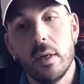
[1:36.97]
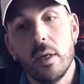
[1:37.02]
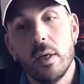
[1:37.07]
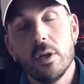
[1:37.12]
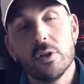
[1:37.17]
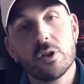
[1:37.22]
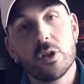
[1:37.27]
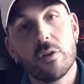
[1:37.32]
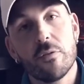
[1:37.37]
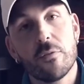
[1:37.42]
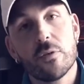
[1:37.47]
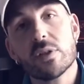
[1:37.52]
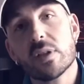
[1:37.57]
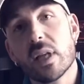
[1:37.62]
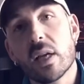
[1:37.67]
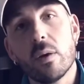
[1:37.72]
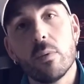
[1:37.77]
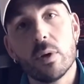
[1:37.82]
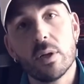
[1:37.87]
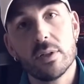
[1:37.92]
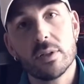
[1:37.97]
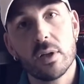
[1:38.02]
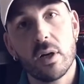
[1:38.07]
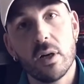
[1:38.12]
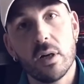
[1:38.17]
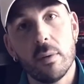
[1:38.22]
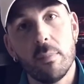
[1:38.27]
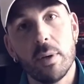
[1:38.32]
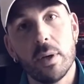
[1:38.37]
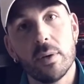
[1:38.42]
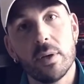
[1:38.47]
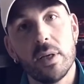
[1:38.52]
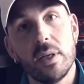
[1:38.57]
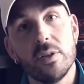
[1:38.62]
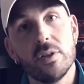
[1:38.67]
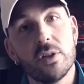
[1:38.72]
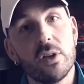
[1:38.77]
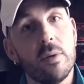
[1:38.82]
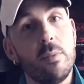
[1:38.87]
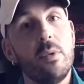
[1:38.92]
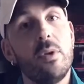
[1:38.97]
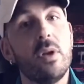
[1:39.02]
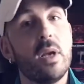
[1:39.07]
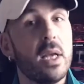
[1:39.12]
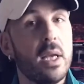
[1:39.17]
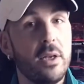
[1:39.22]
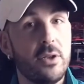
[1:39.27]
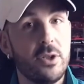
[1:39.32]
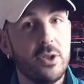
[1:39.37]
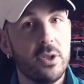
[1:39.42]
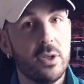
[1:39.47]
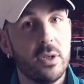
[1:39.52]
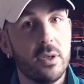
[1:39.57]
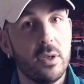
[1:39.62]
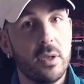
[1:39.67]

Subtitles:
So the first thing I want to talk about is communication.